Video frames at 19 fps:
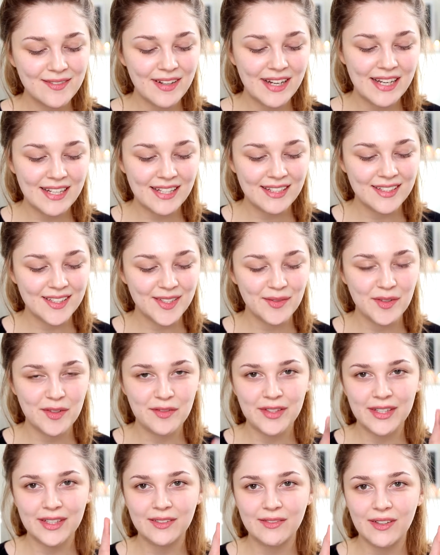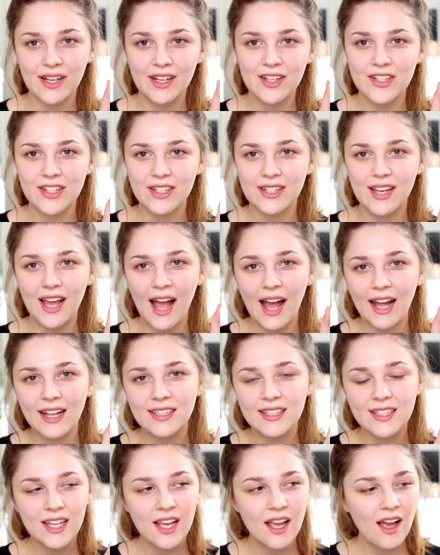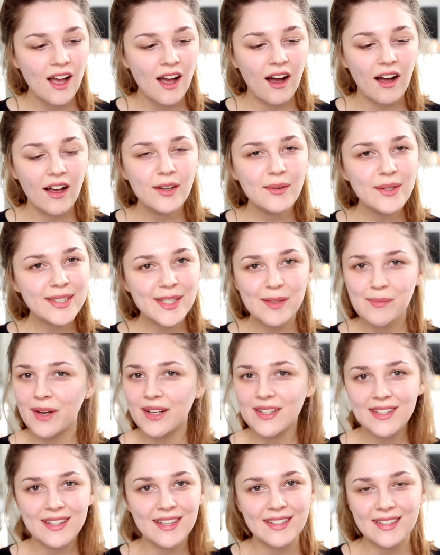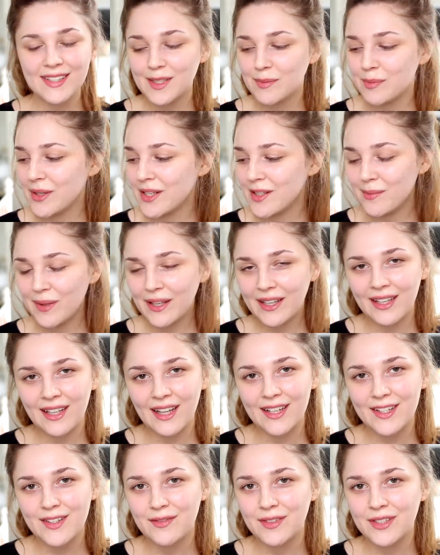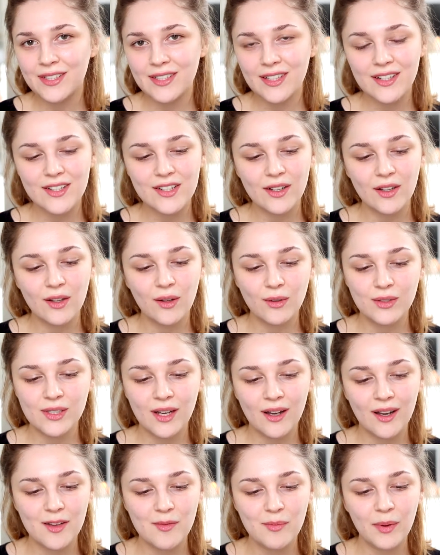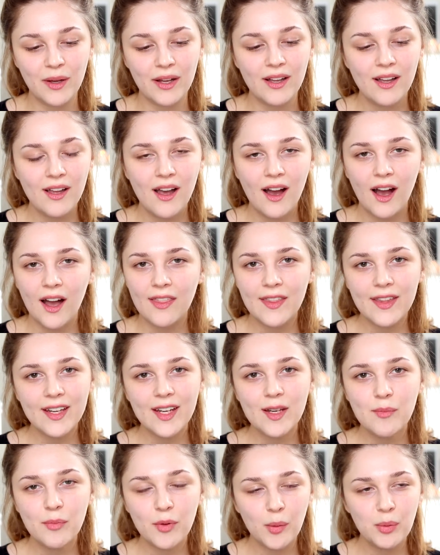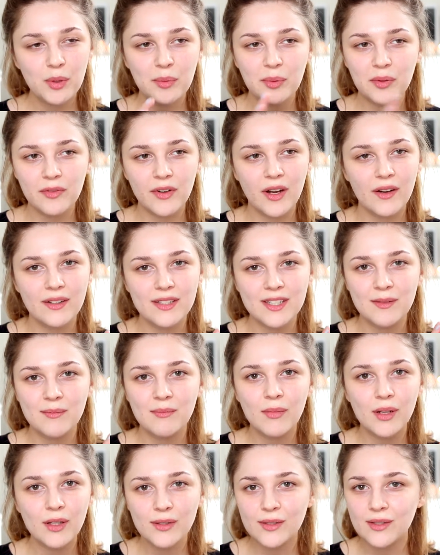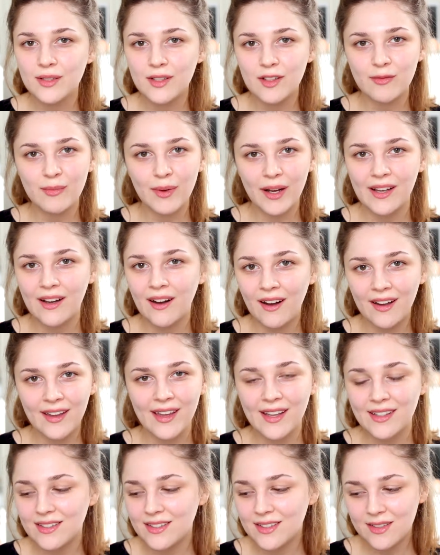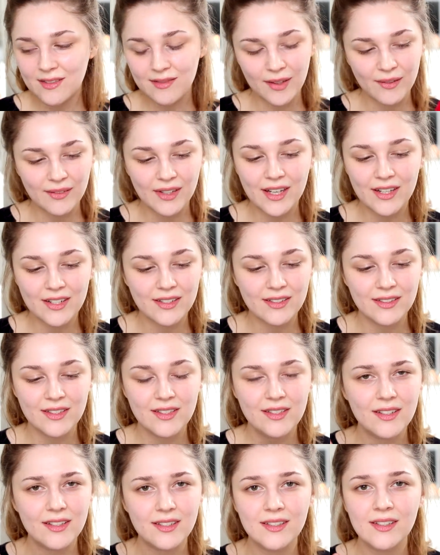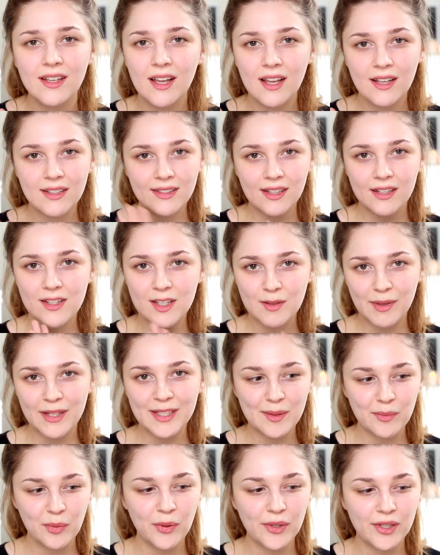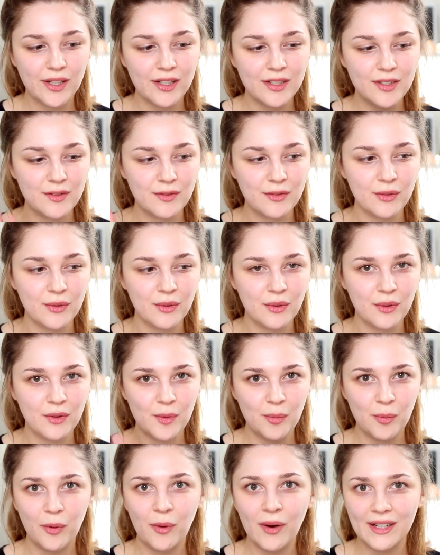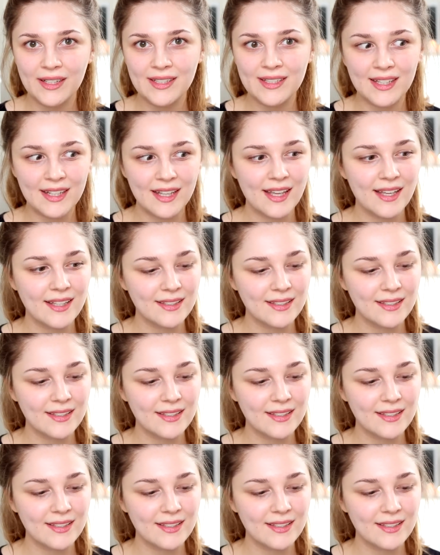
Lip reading: the Radiance Reveal version, and I always come back to this. It's been in my collection for such a long time, but I think I probably prefer it to most of my high-end foundations. It's just such an amazing product for the price that it